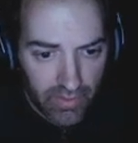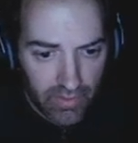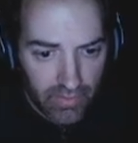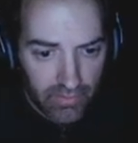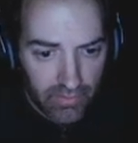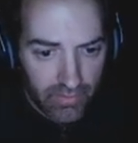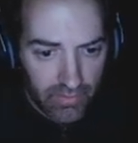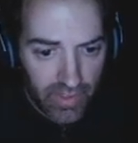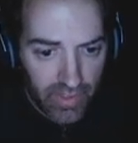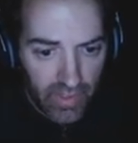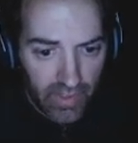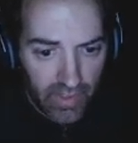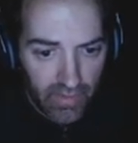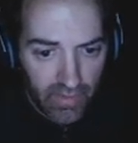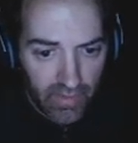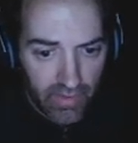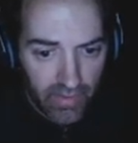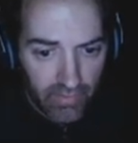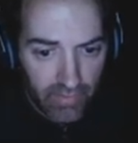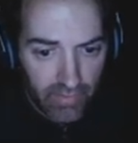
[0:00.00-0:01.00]
reading
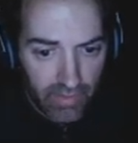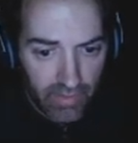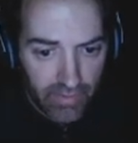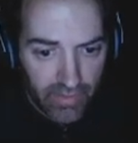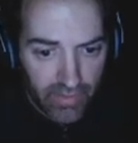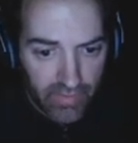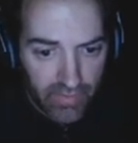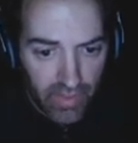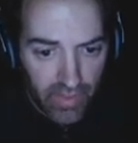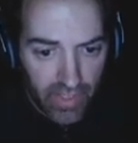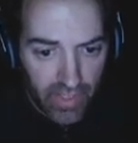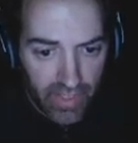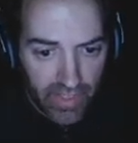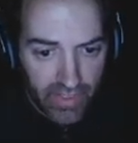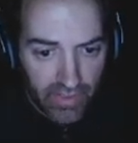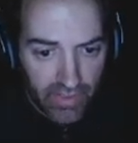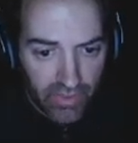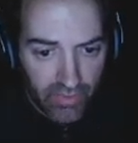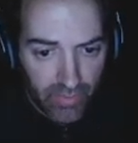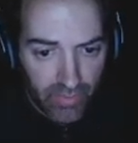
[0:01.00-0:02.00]
the reference guide, it
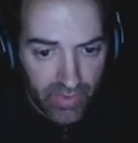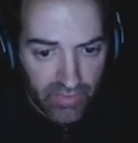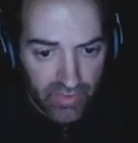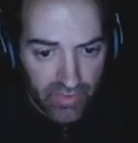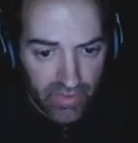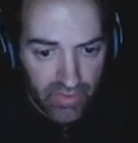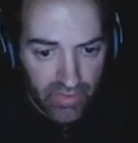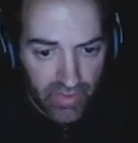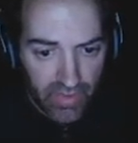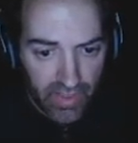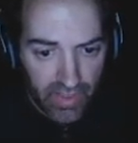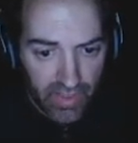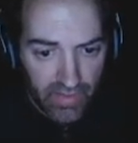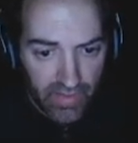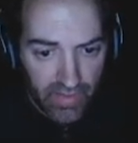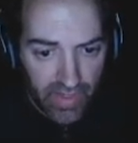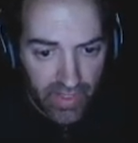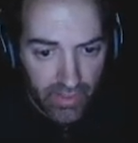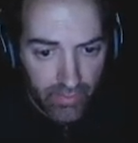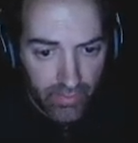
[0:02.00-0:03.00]
just basically said
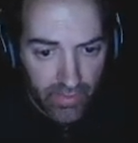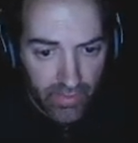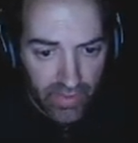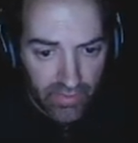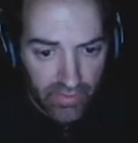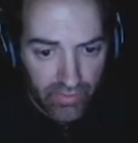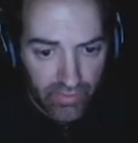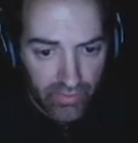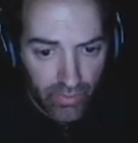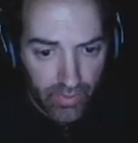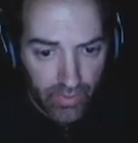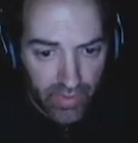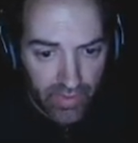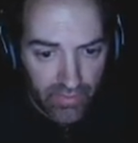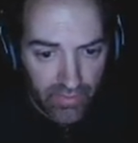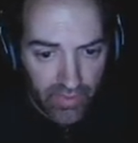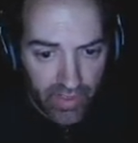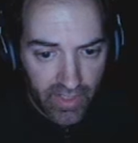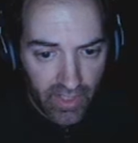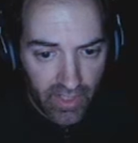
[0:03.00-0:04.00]
attack when his sword
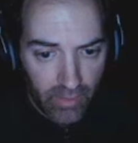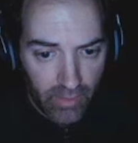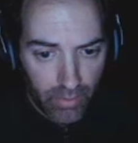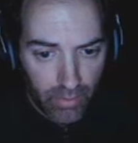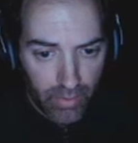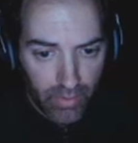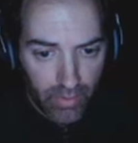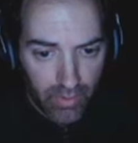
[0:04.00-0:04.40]
is up.